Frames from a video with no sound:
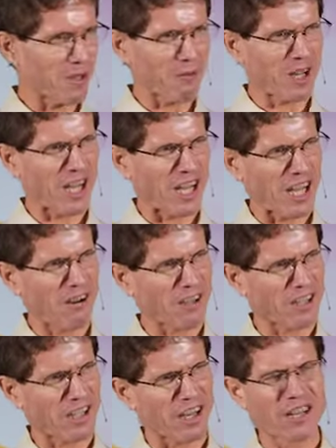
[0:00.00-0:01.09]
They were getting
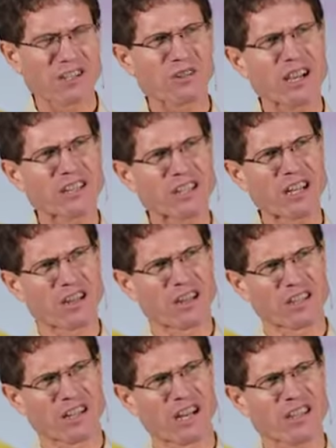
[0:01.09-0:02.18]
irritated. And so I said to
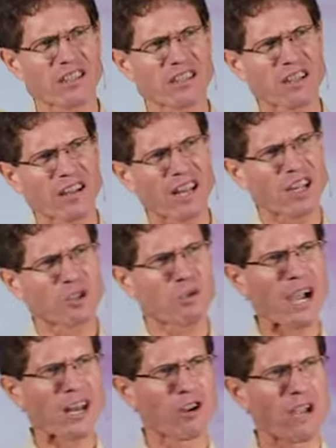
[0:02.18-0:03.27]
these ladies, I said, Ladies,
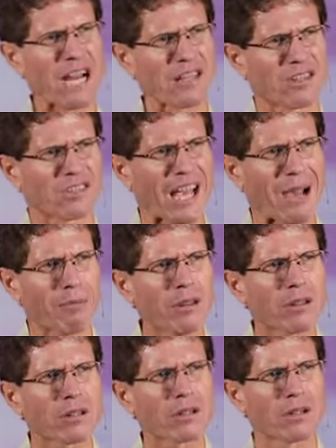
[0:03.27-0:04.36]
why do you hate the Sabbath?
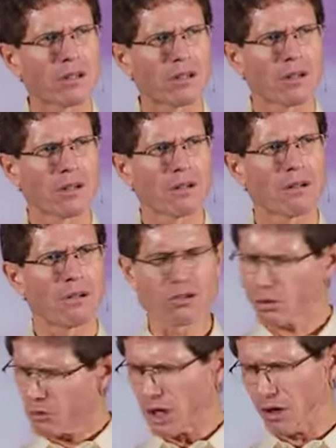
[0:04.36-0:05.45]
They
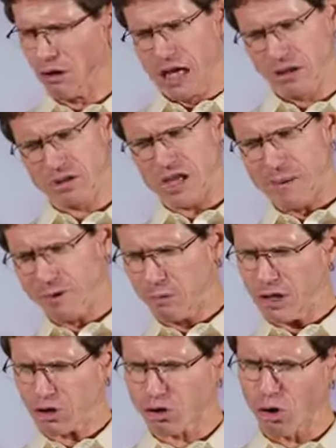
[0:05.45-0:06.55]
said, We don't hate the Sabbath.
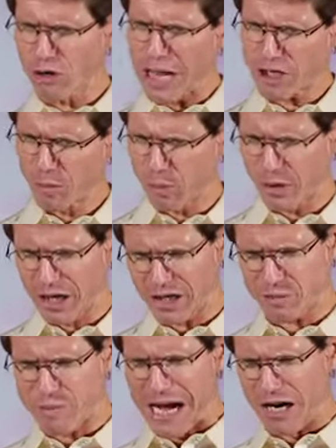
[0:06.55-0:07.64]
We just don't like you putting us
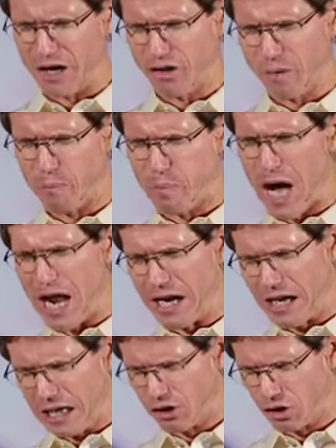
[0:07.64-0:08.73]
back under the
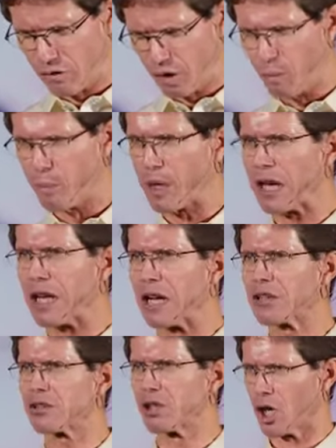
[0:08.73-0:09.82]
bondage of
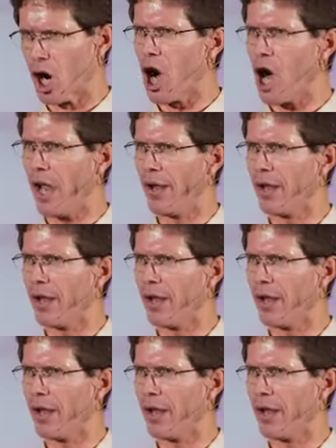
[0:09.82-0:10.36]
obedience to God.